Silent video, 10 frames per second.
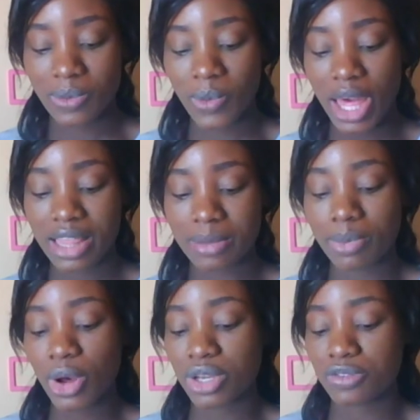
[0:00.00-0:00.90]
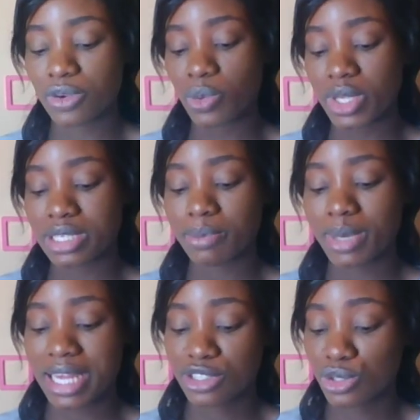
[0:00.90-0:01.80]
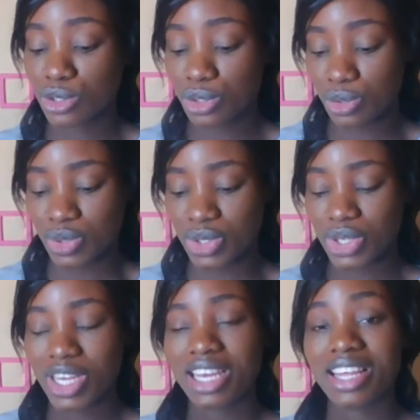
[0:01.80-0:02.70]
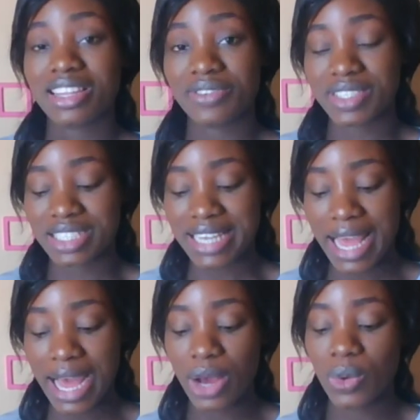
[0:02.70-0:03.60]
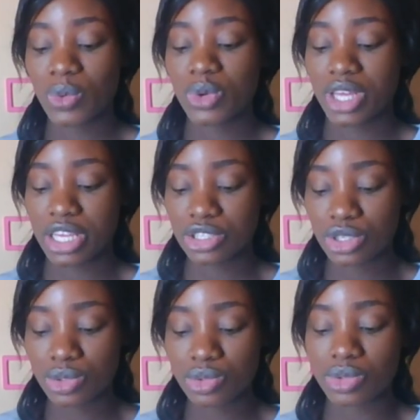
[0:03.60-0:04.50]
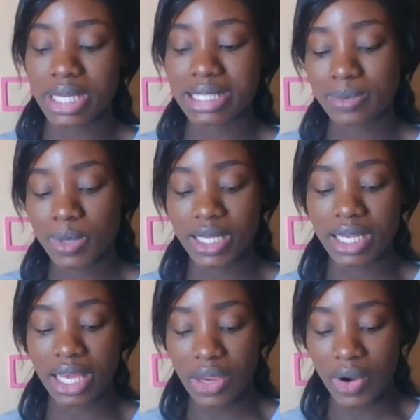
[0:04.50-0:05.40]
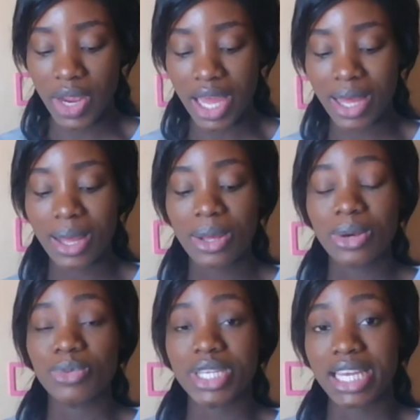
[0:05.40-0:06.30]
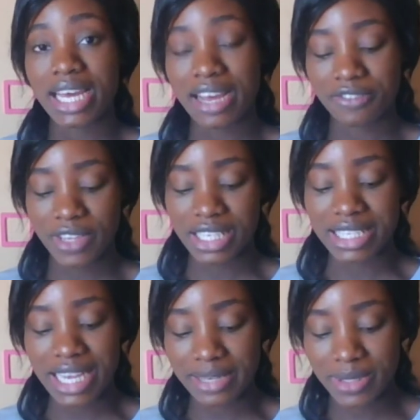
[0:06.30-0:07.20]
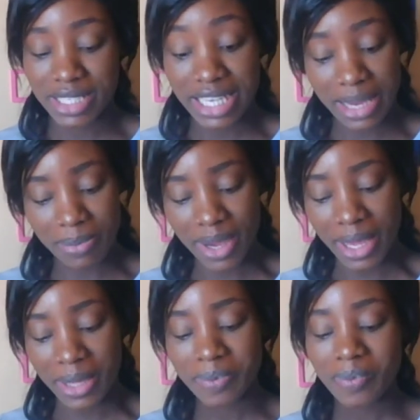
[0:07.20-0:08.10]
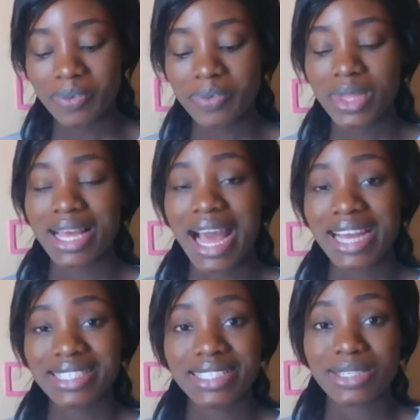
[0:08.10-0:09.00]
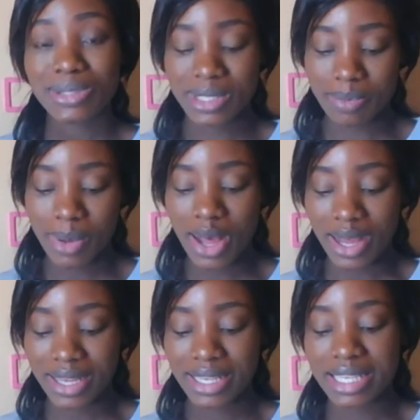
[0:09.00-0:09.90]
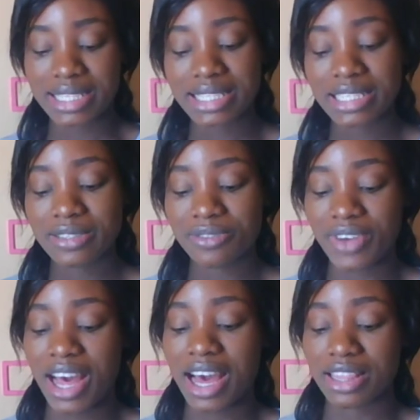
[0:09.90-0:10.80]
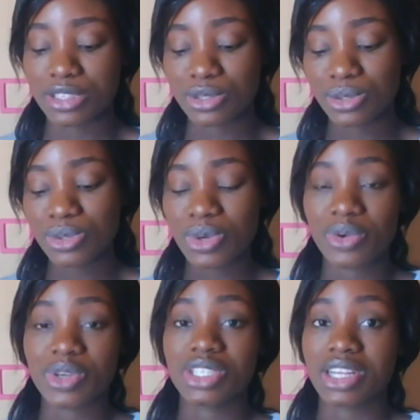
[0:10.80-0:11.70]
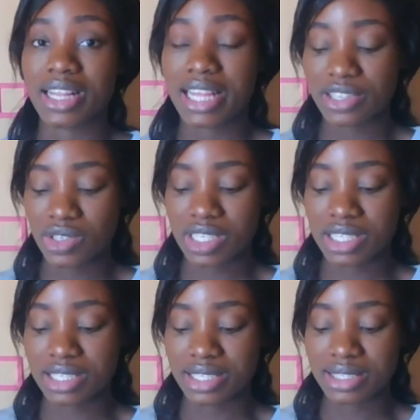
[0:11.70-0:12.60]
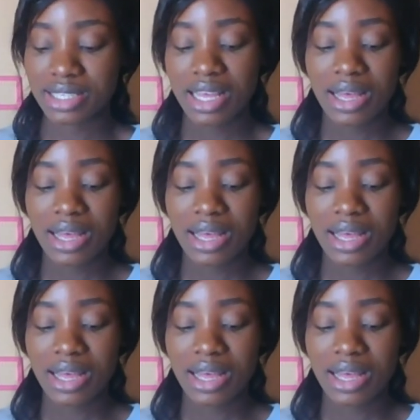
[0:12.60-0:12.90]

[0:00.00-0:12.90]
where the pond for water plants stood, there is now a children's play area with a cafe ne nearby. Access to the park is still via the two original entrances,